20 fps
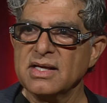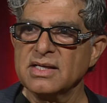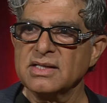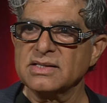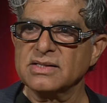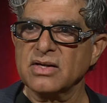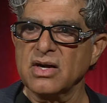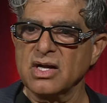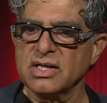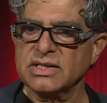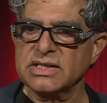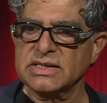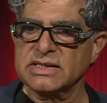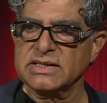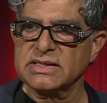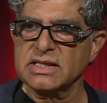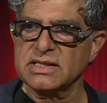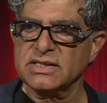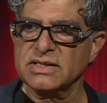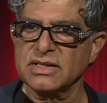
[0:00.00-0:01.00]
Is
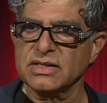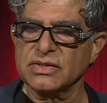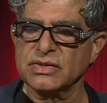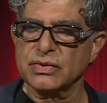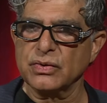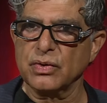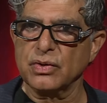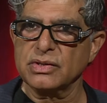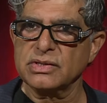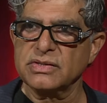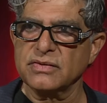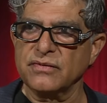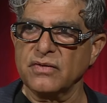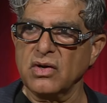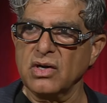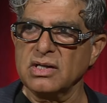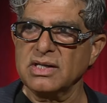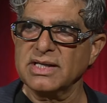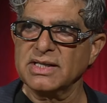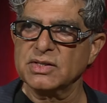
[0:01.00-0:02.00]
consciousness the source of
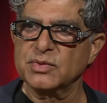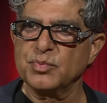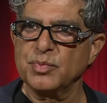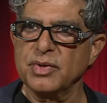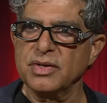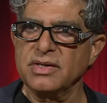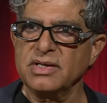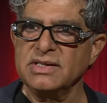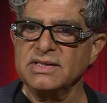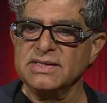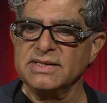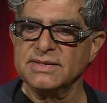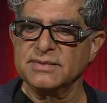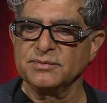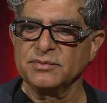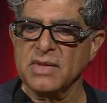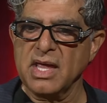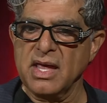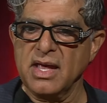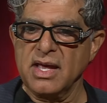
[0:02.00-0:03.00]
all experience?
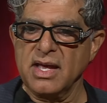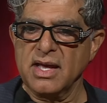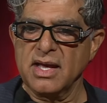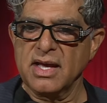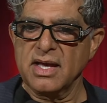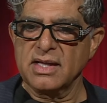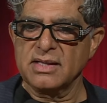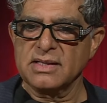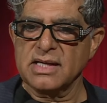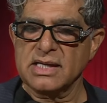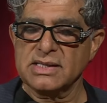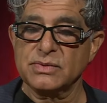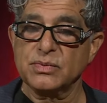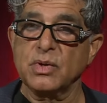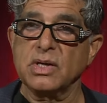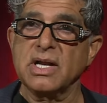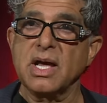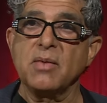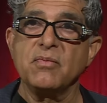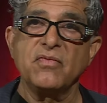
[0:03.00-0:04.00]
And that's
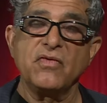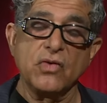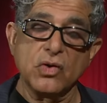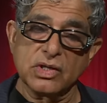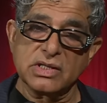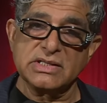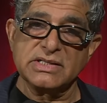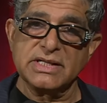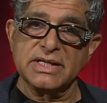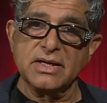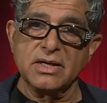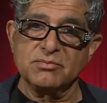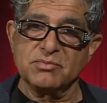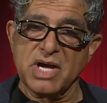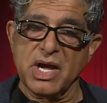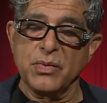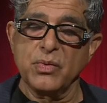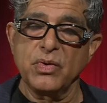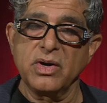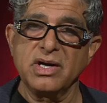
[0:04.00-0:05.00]
what I'm focusing
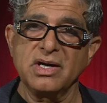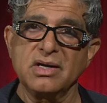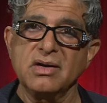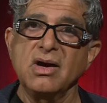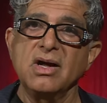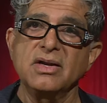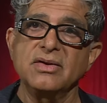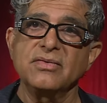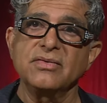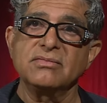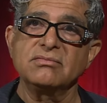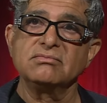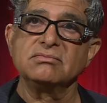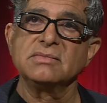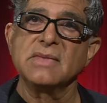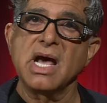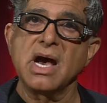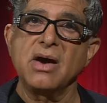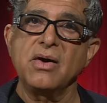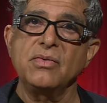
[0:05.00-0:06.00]
my work on
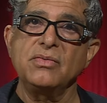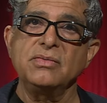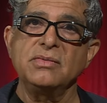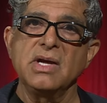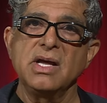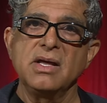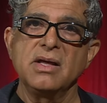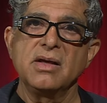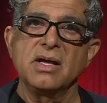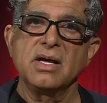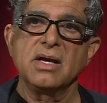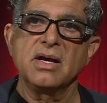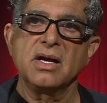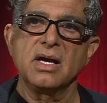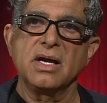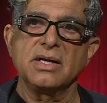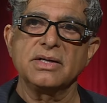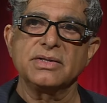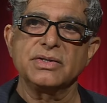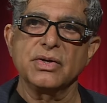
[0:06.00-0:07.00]
now.
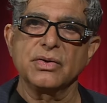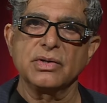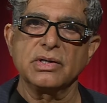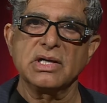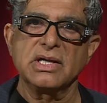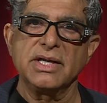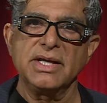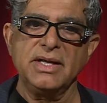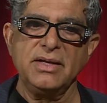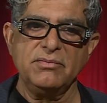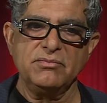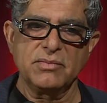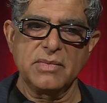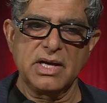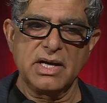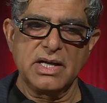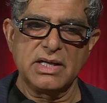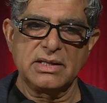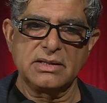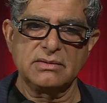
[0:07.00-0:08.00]
Uh, totally,
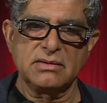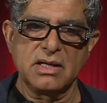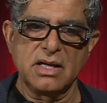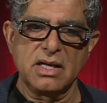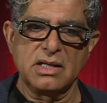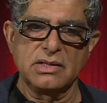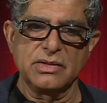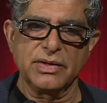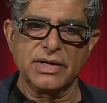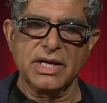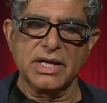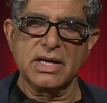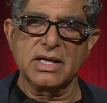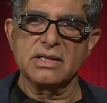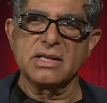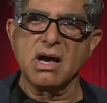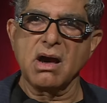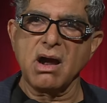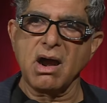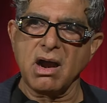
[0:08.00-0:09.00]
uh, looking
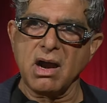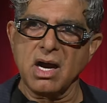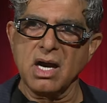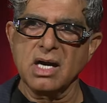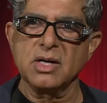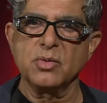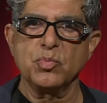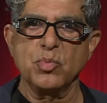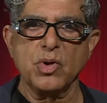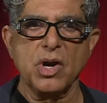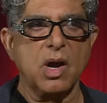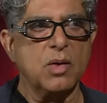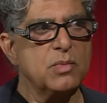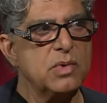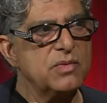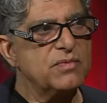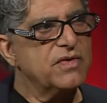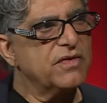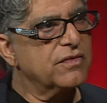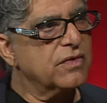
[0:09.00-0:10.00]
at the hard
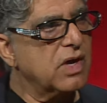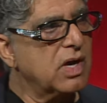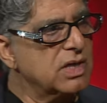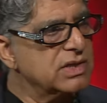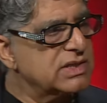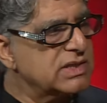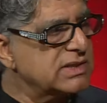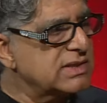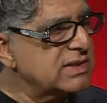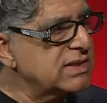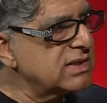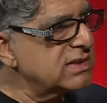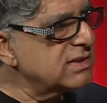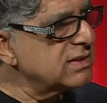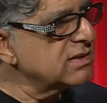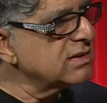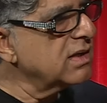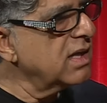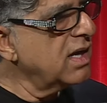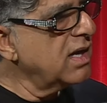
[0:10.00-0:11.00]
problem of consciousness
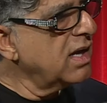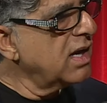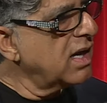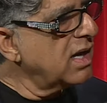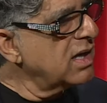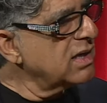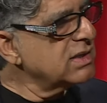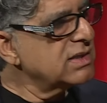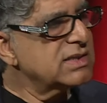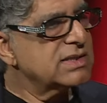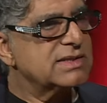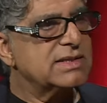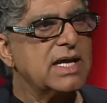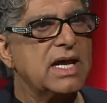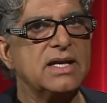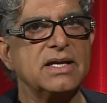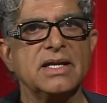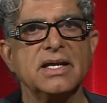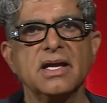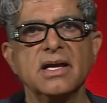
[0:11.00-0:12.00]
and
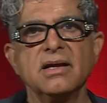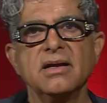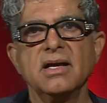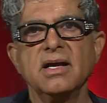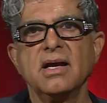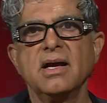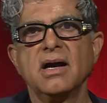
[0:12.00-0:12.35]
understanding